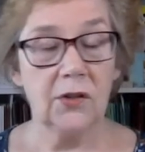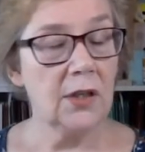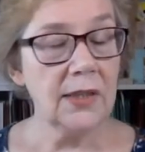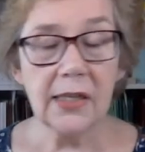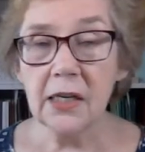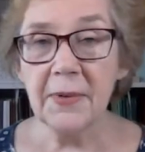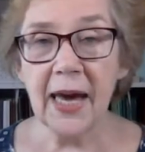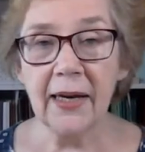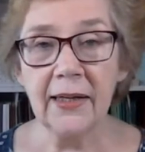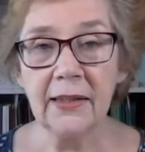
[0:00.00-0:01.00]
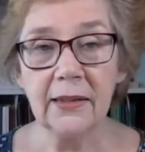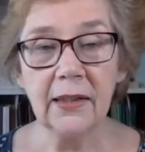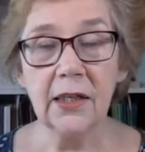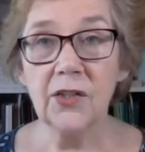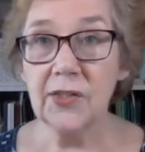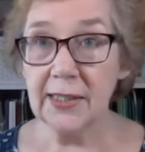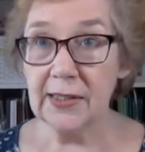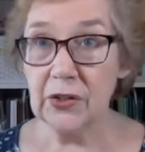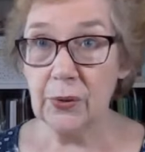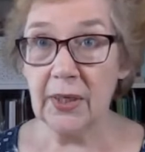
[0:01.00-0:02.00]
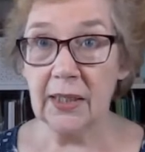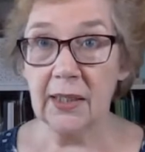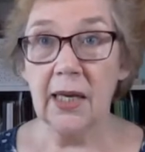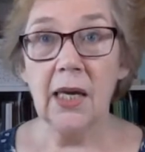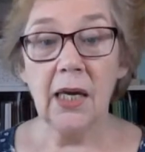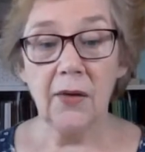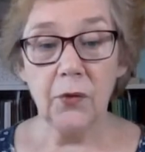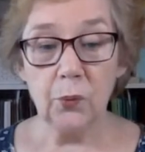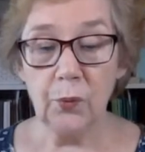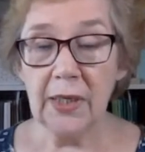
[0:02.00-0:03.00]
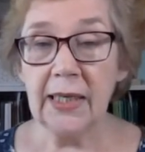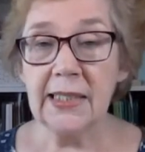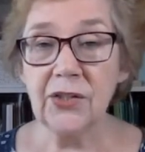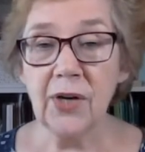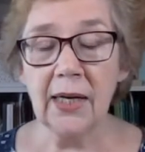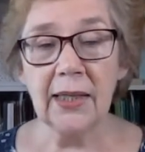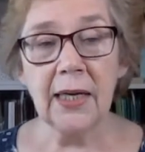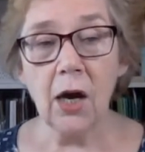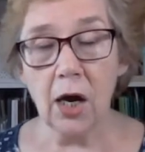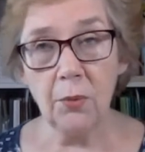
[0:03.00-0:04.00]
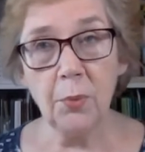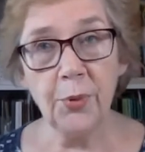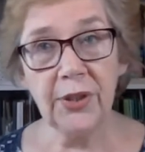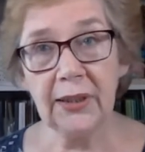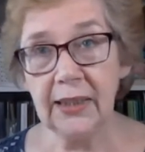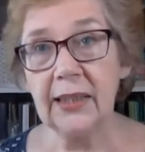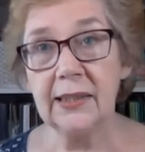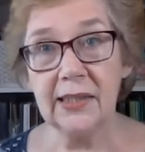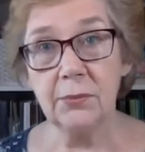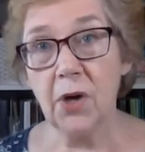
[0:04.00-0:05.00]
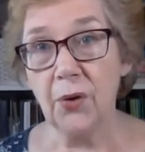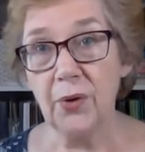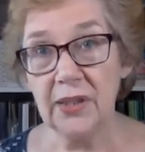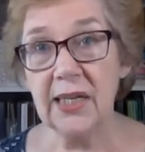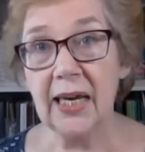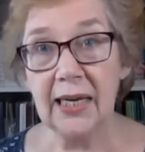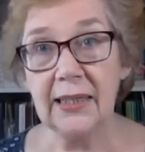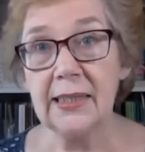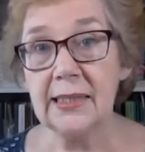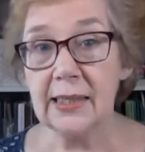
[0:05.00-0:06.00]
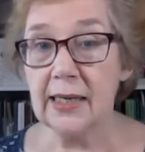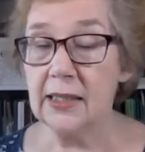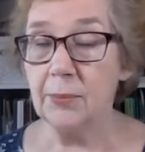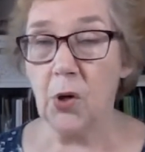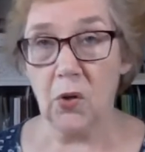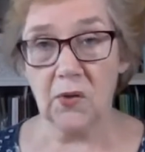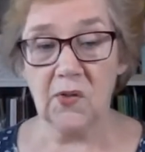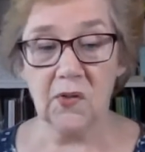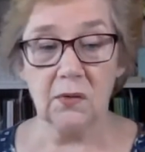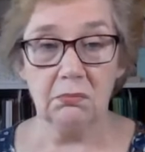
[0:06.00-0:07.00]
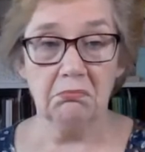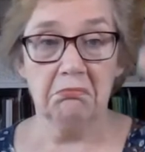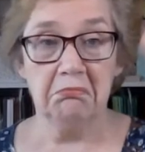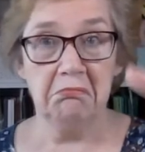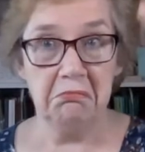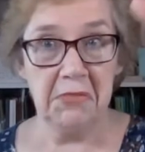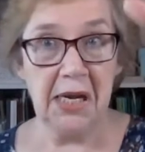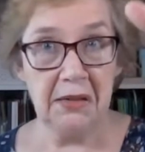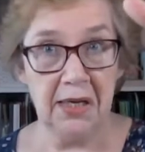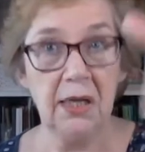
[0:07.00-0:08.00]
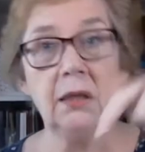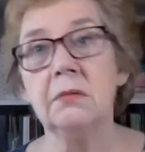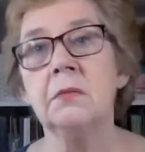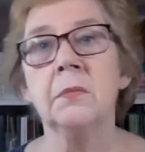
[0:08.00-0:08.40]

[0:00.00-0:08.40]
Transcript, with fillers: Don't think about it, just do it. If you're really struggling, I will put the links to my routines in the box down there